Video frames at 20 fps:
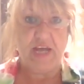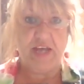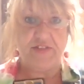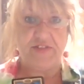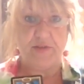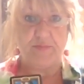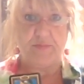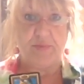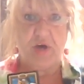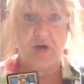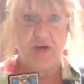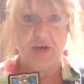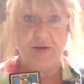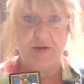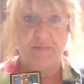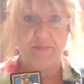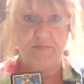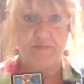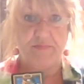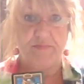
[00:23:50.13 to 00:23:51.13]
at the
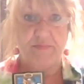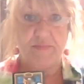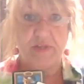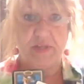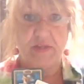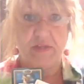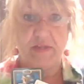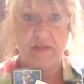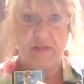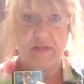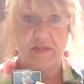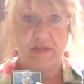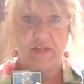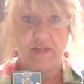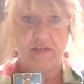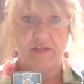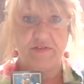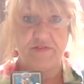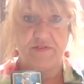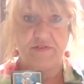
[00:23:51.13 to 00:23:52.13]
bottom,
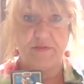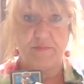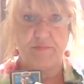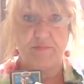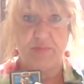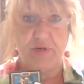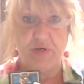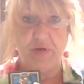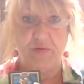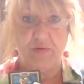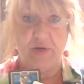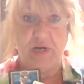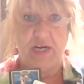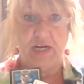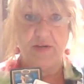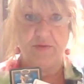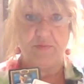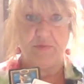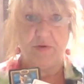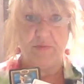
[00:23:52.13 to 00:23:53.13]
this
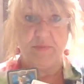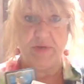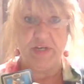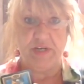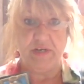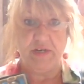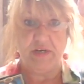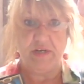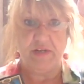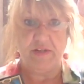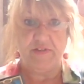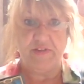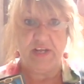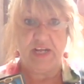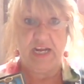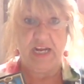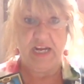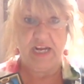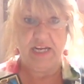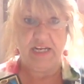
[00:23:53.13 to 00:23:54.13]
blue-eyed woman, the
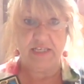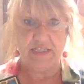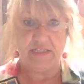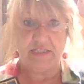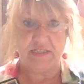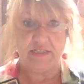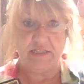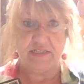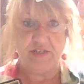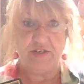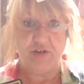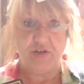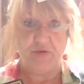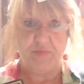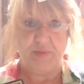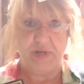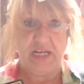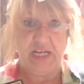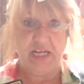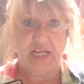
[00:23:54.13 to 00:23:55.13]
ace, the new
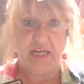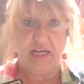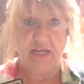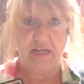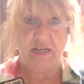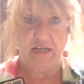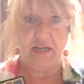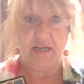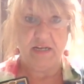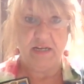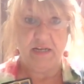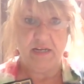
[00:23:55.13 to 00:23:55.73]
beginning.